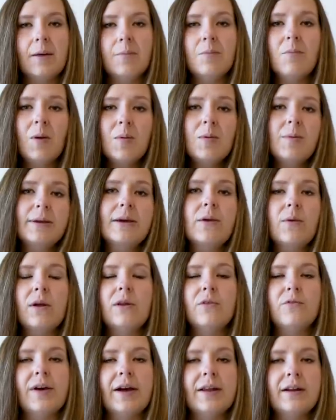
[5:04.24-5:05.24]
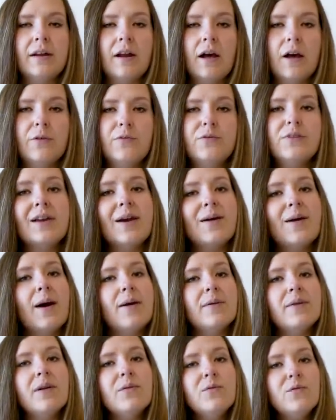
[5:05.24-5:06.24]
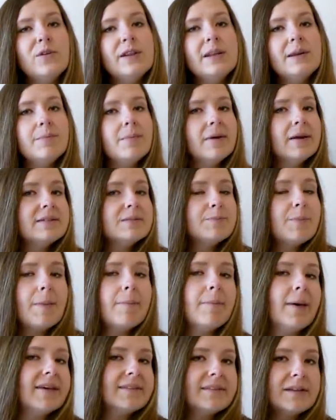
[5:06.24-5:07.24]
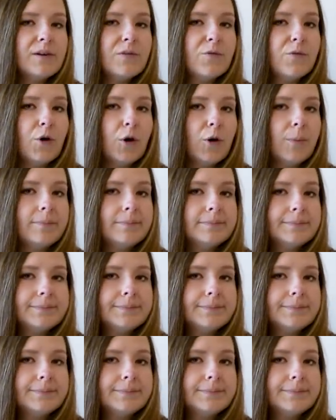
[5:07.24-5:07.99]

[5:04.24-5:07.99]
I'm probably qualified enough to go out and fill in my Spambassador form.